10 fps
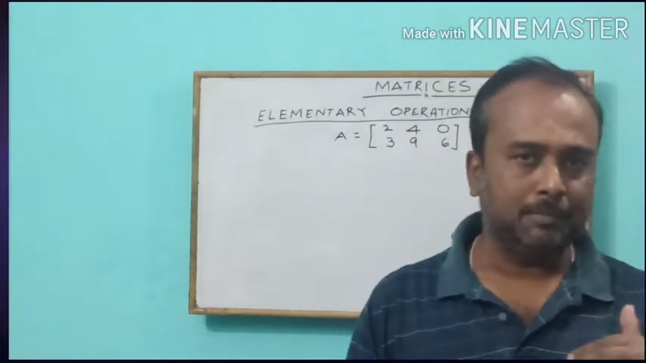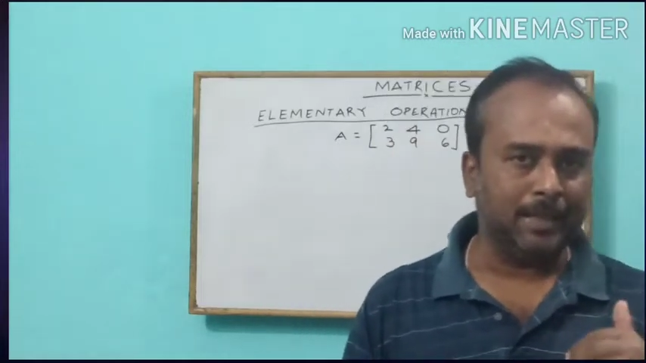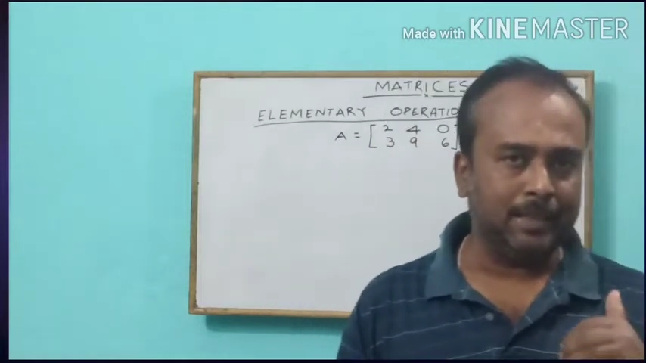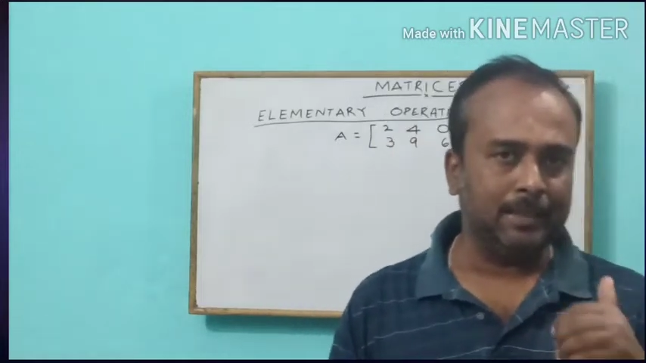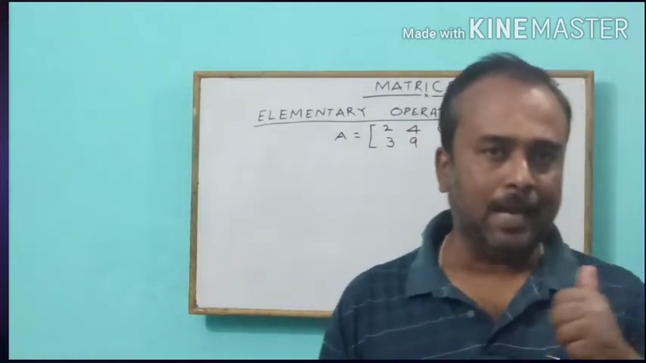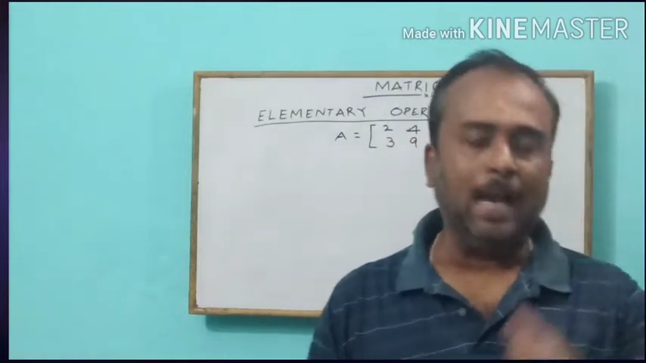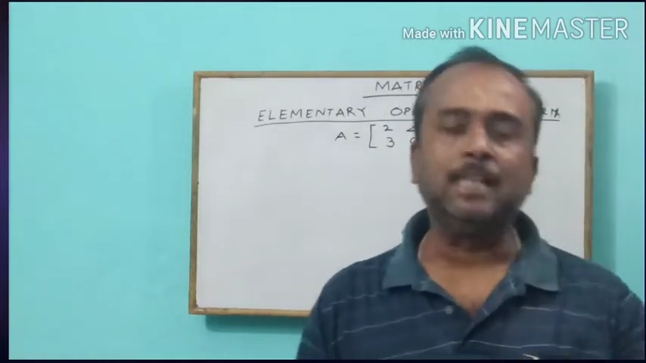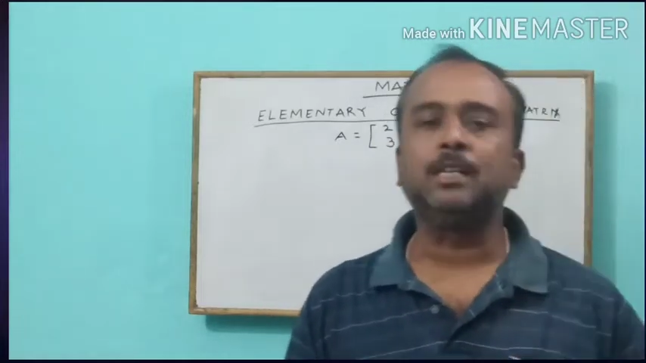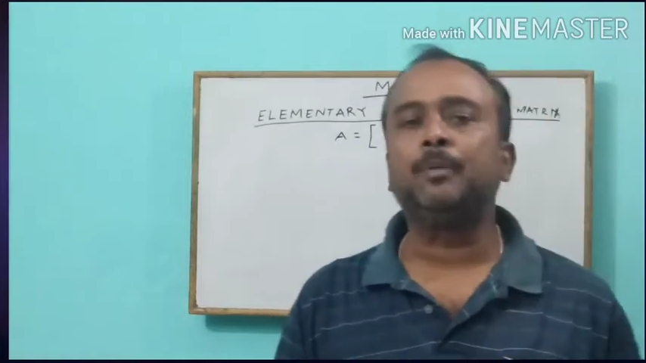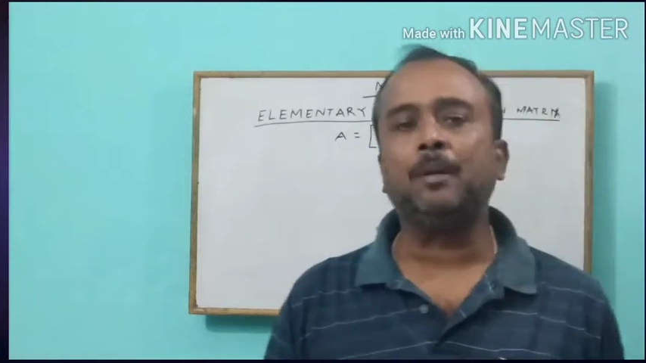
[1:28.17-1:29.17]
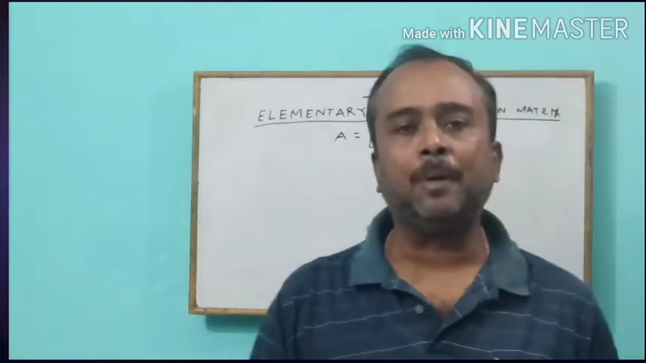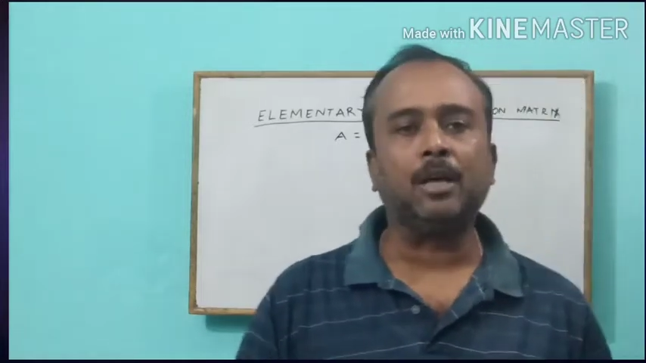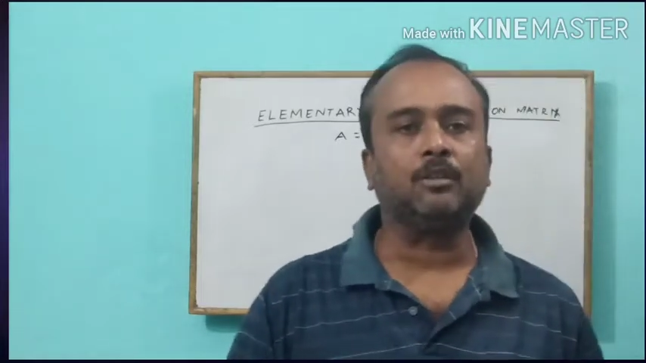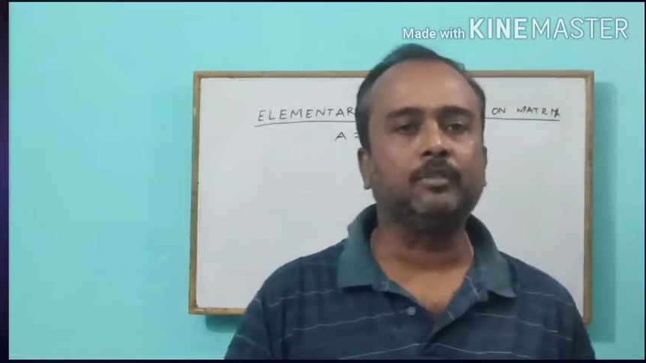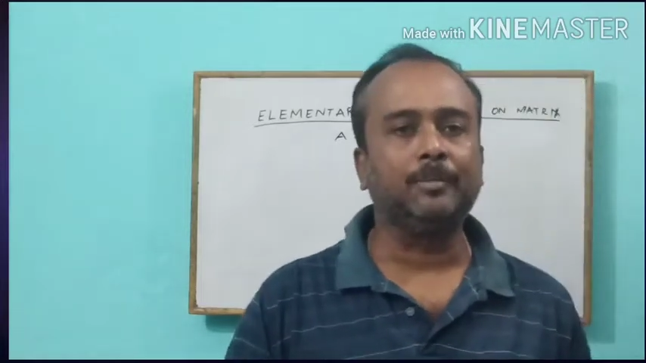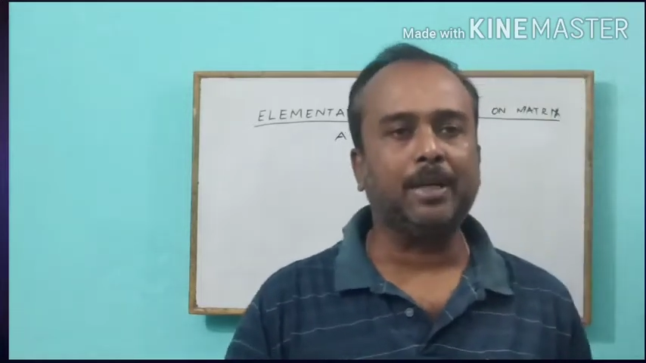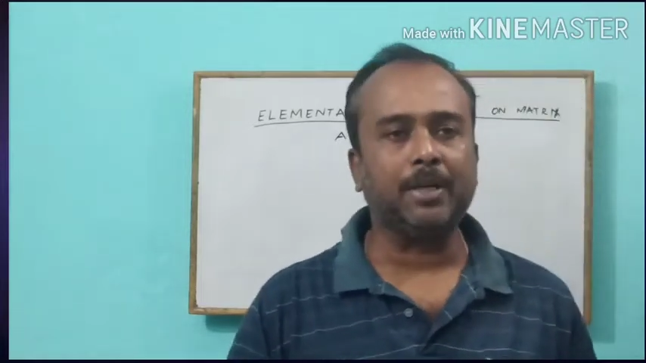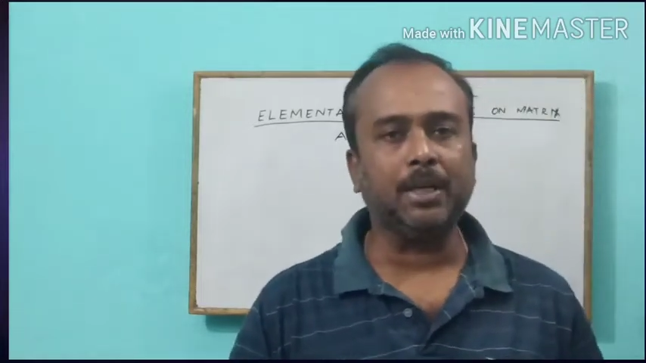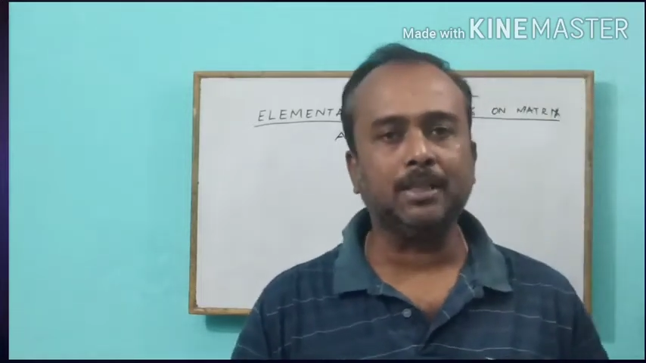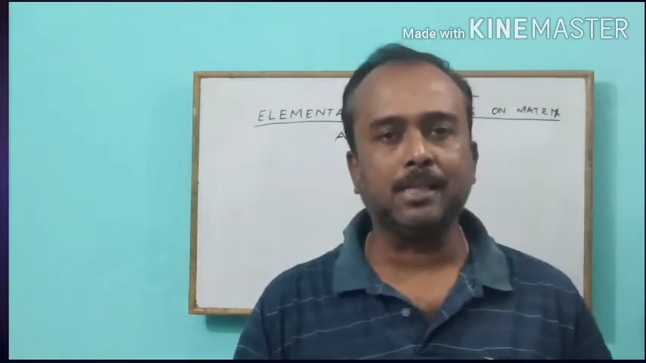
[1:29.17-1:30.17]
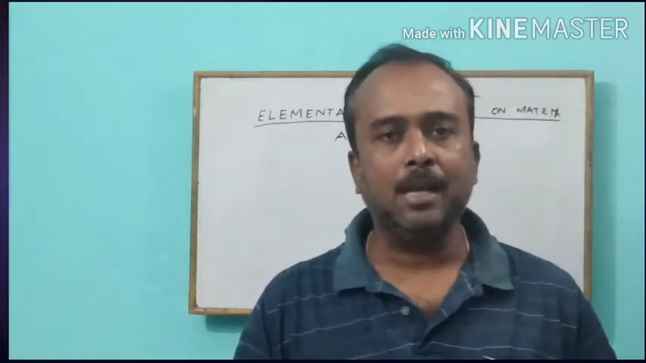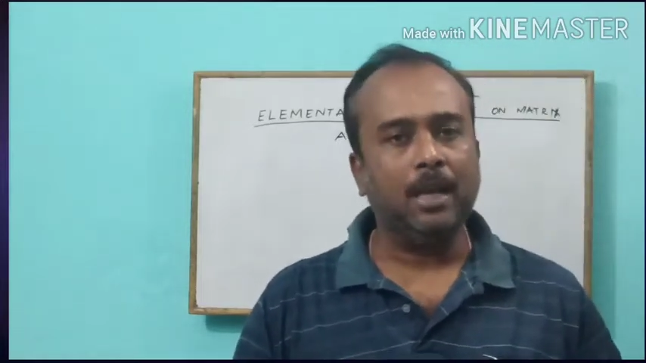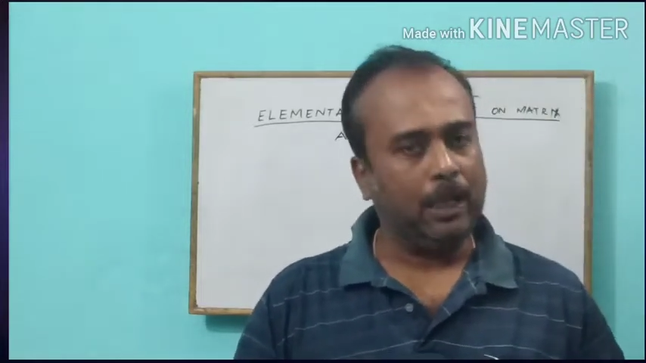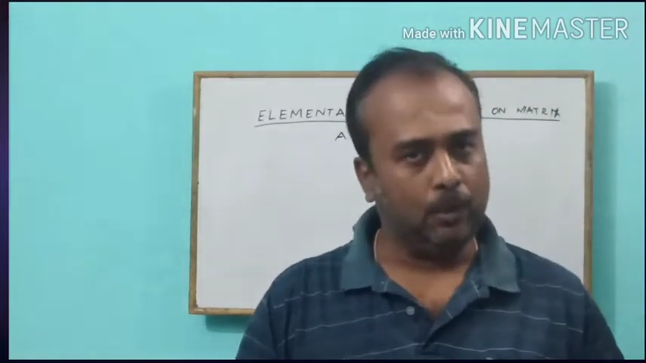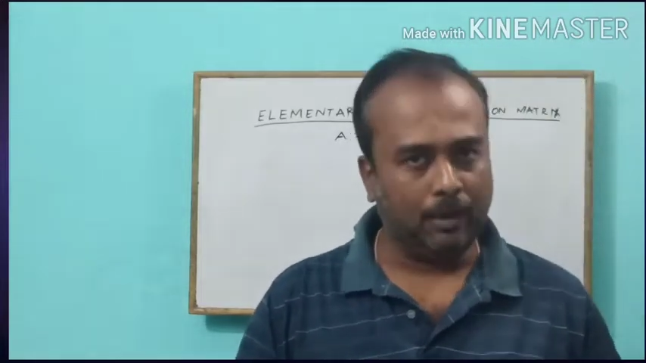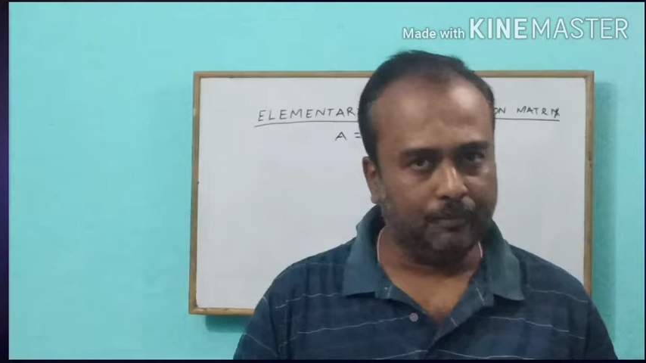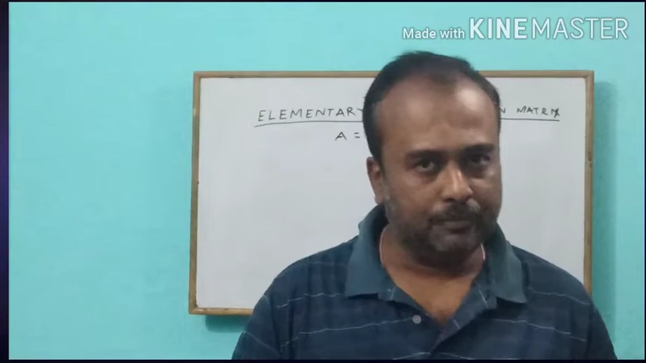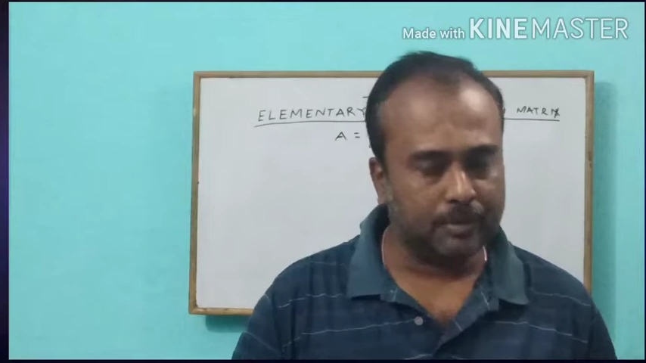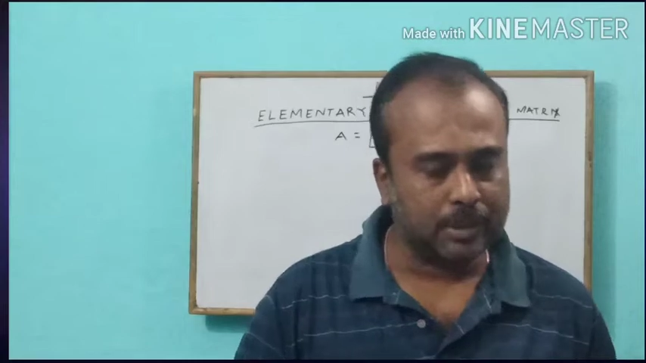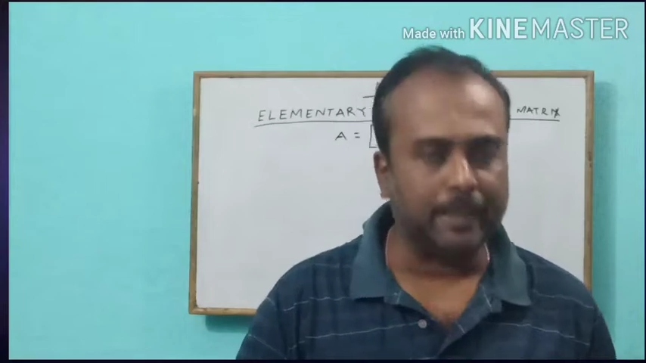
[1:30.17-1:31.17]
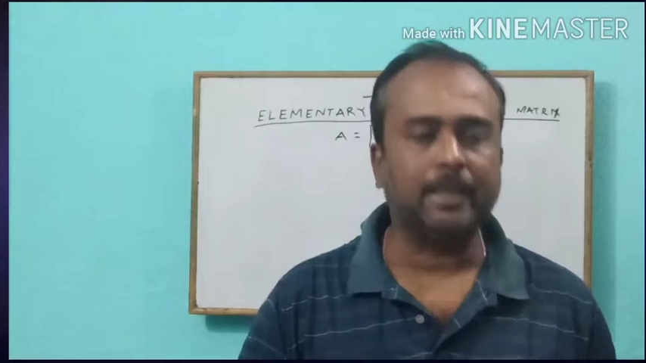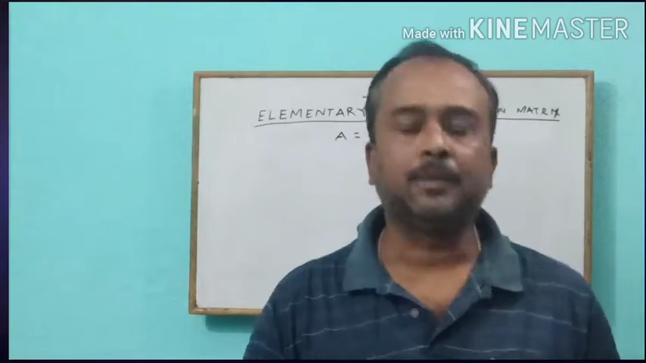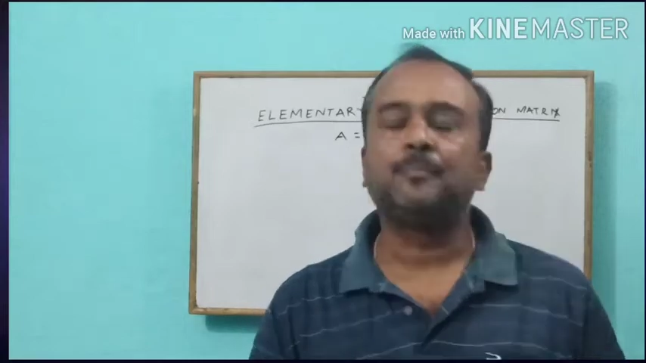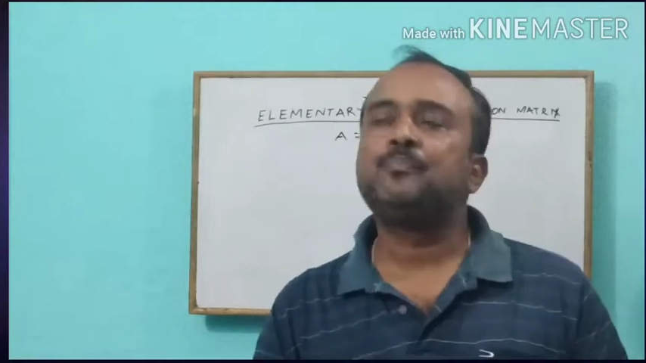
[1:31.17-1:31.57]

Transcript: mainly the algebra part of the matrix you have studied.